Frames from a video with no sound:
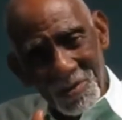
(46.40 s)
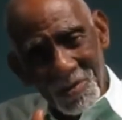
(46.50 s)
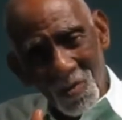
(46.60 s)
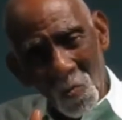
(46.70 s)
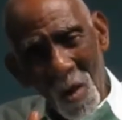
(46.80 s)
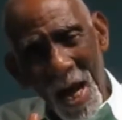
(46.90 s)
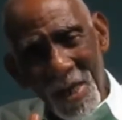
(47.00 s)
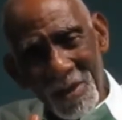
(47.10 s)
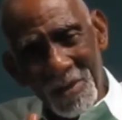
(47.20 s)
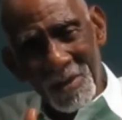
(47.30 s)

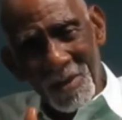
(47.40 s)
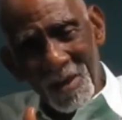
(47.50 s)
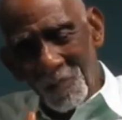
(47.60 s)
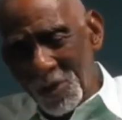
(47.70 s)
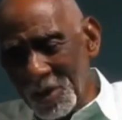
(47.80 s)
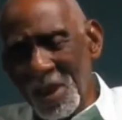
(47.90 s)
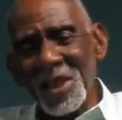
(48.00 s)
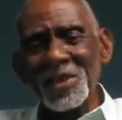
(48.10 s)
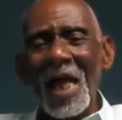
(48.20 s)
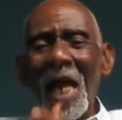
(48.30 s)
Why? Because it
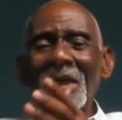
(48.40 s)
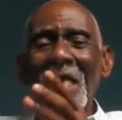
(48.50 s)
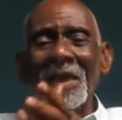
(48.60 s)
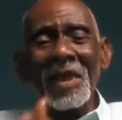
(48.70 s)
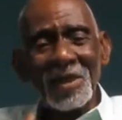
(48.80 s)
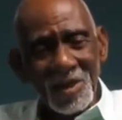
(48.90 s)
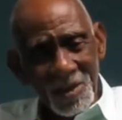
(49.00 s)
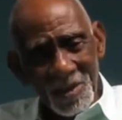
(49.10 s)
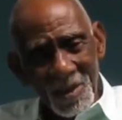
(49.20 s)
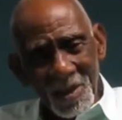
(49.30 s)
is
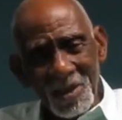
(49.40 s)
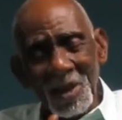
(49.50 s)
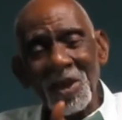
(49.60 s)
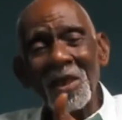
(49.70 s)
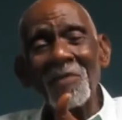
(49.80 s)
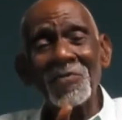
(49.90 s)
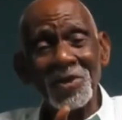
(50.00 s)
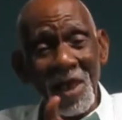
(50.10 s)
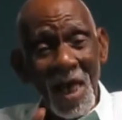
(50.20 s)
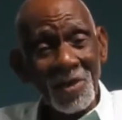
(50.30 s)
alkalinity that delivers
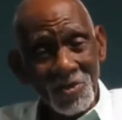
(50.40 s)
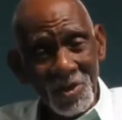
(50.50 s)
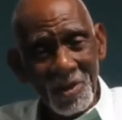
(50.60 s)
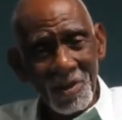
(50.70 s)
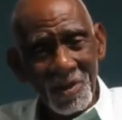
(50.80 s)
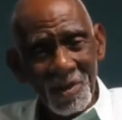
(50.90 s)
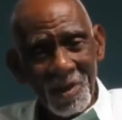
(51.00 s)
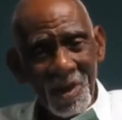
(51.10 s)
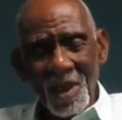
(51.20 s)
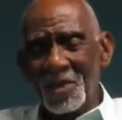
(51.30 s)
the energy.
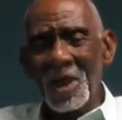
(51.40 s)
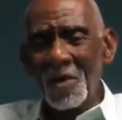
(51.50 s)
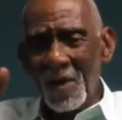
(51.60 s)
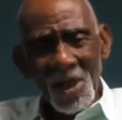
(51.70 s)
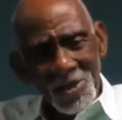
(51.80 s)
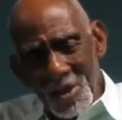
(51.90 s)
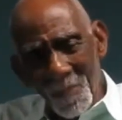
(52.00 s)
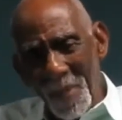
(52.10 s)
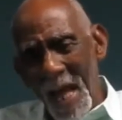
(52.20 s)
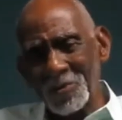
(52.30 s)
There isn't a
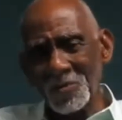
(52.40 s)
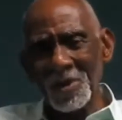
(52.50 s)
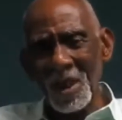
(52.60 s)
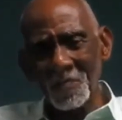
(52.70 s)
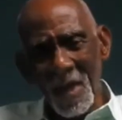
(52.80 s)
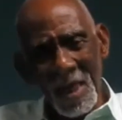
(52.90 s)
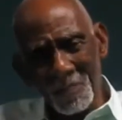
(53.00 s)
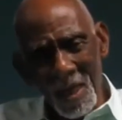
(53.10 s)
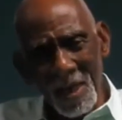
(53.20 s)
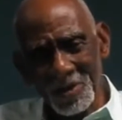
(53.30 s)
battery that man
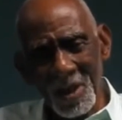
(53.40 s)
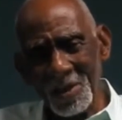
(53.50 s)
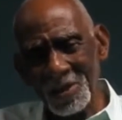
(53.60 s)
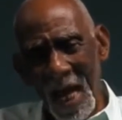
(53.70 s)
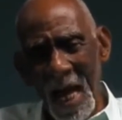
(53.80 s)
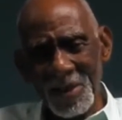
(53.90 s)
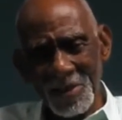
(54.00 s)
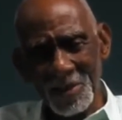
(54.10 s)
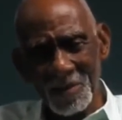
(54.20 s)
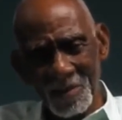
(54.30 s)
makes that is
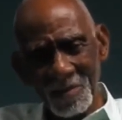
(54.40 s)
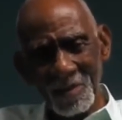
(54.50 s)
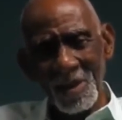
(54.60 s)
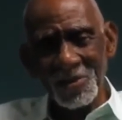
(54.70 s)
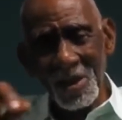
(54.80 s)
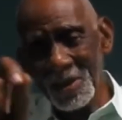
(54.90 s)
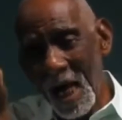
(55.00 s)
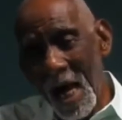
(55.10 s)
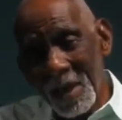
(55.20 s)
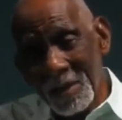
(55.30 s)
acid. It says
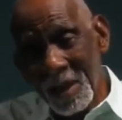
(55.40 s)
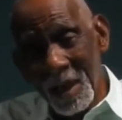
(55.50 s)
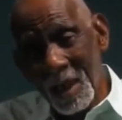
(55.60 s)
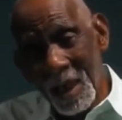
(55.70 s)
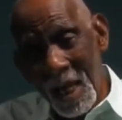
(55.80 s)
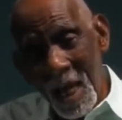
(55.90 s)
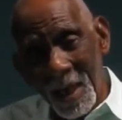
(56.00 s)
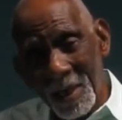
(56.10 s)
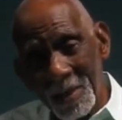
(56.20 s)
alkali.